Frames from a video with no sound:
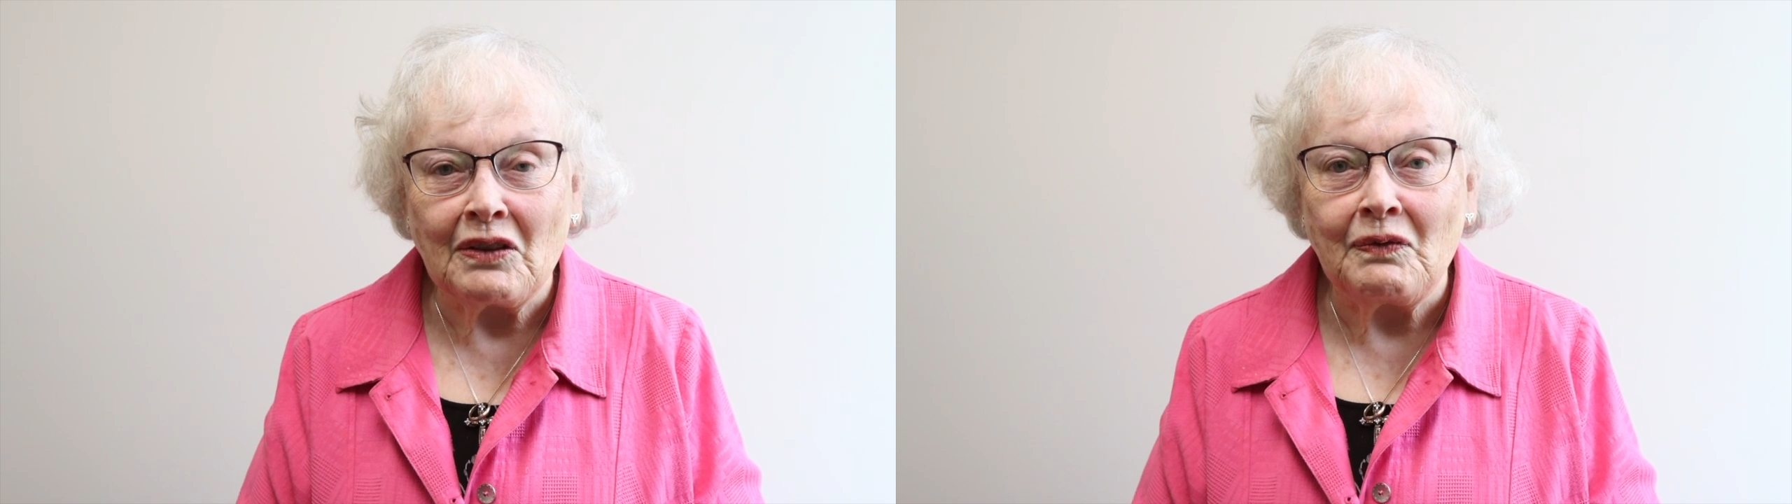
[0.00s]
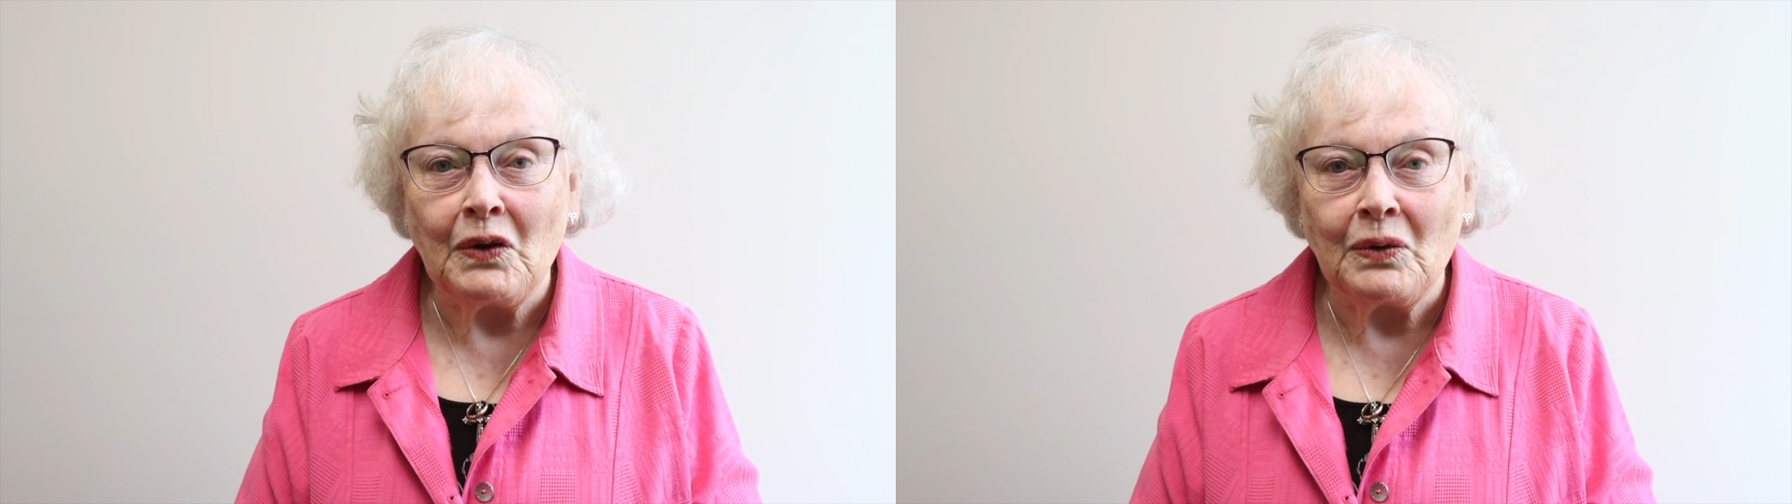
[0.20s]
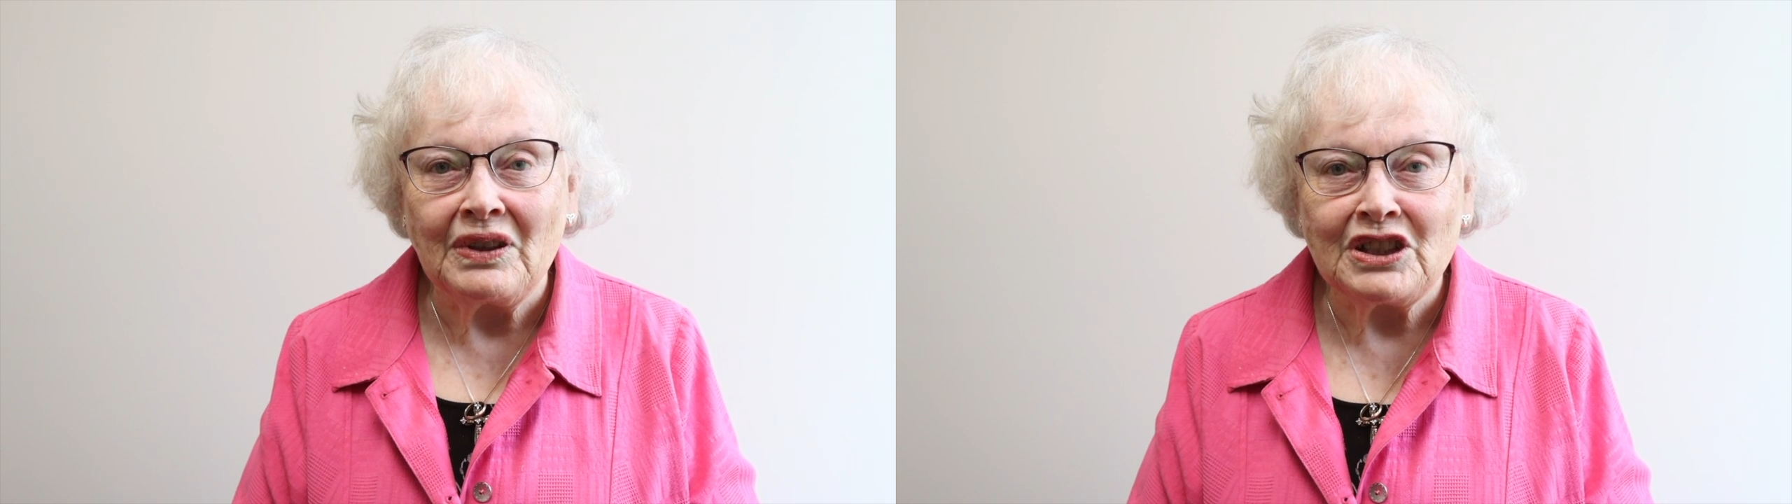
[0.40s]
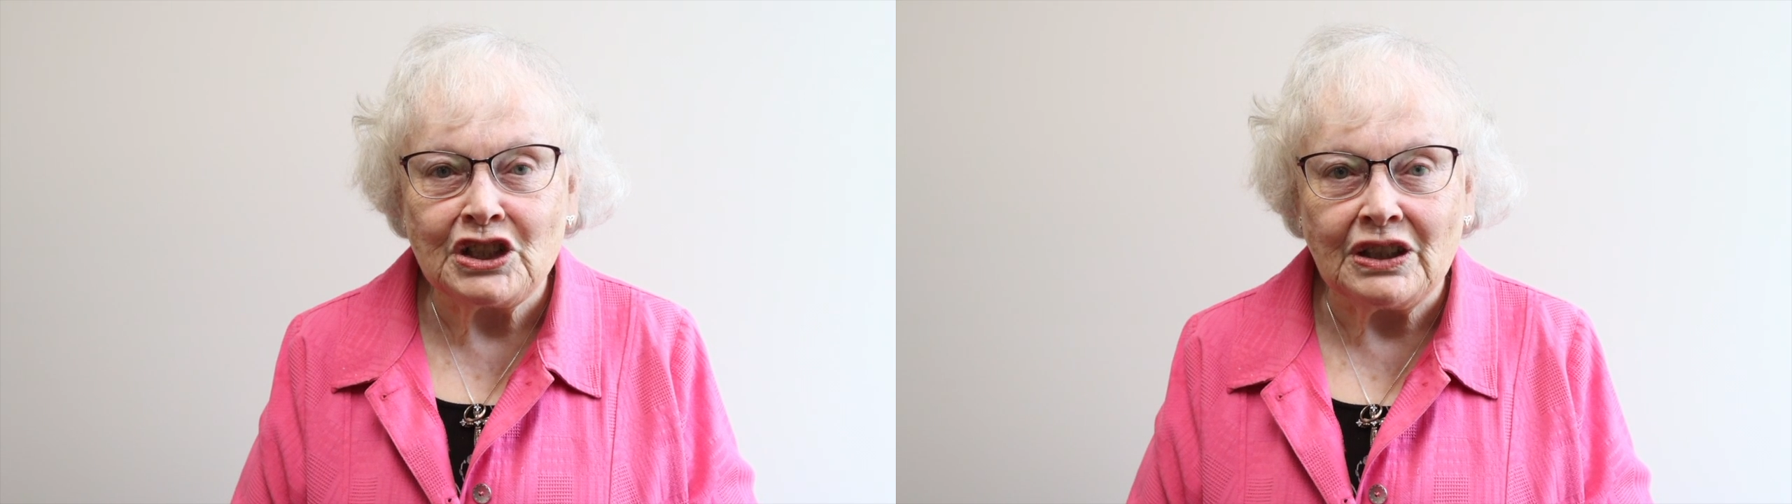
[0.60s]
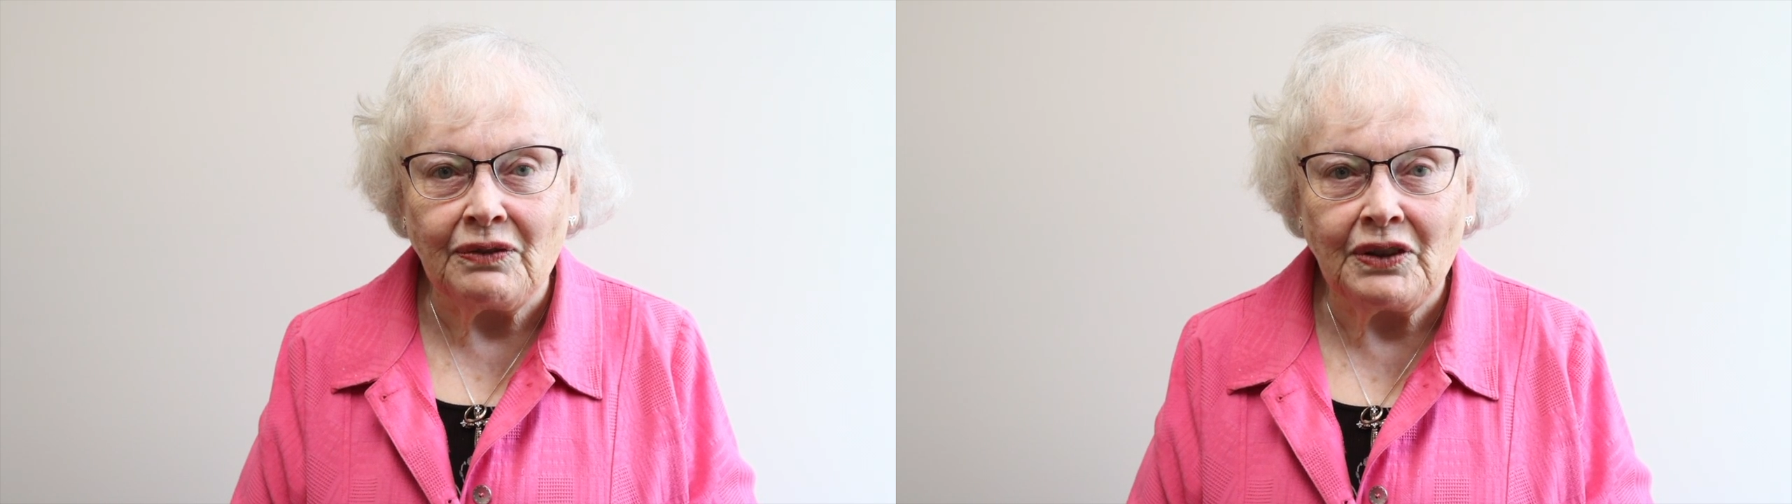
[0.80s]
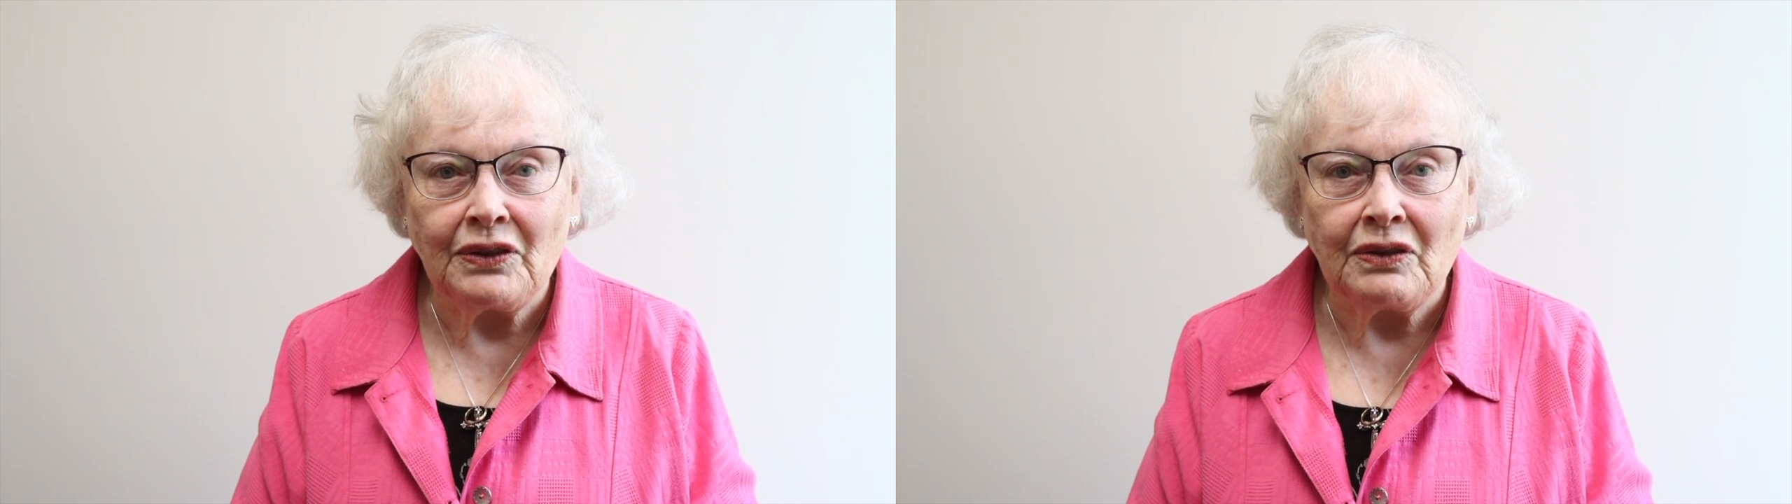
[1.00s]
the focus shifts